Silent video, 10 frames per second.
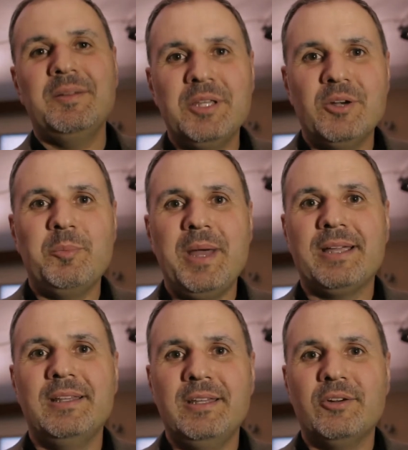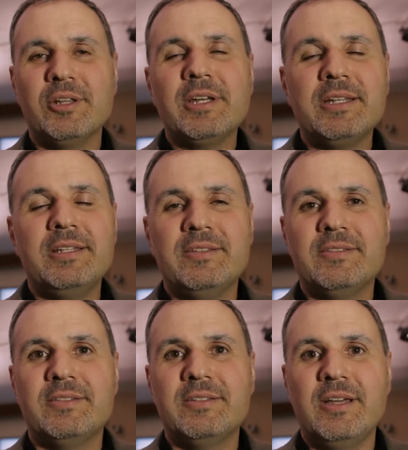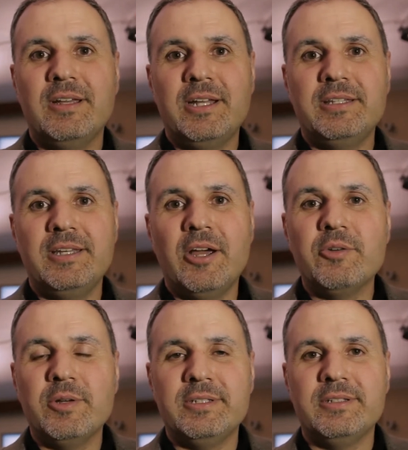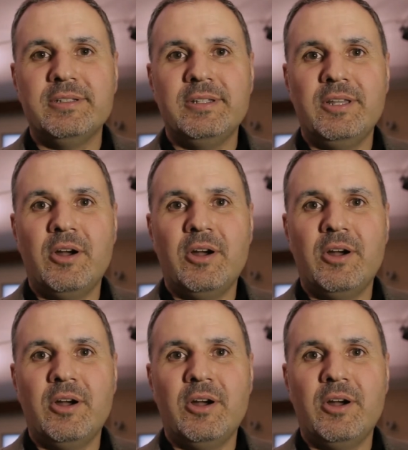You know, back in the early 1900s,